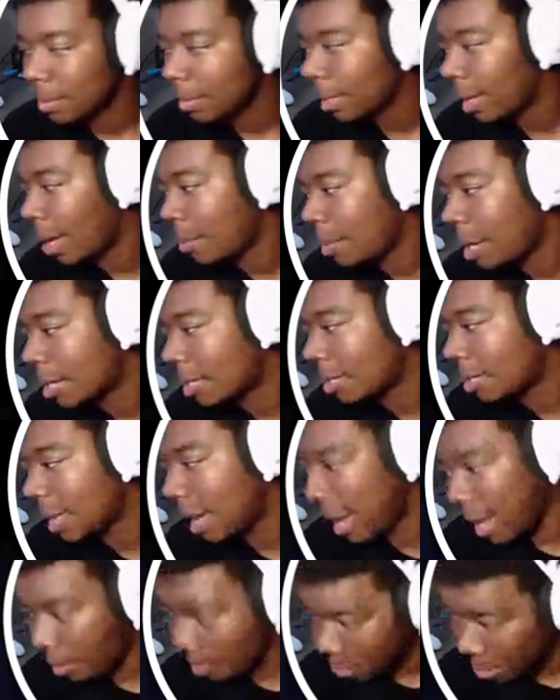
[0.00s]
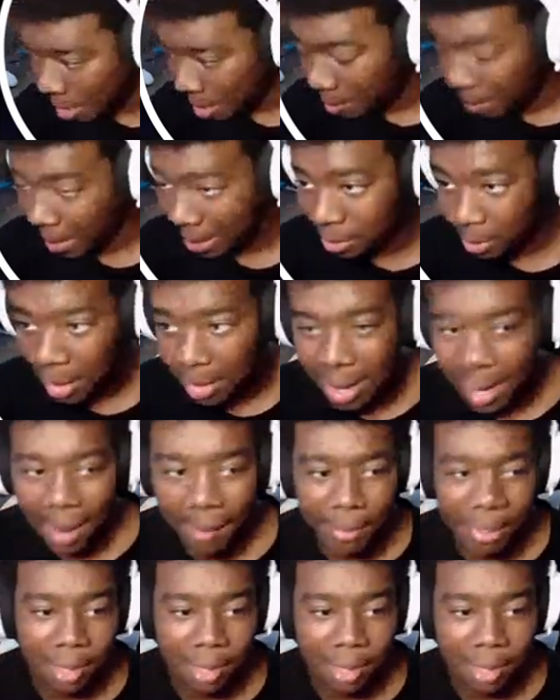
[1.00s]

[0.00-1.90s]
I'm not gonna lie. I was trying to play three games.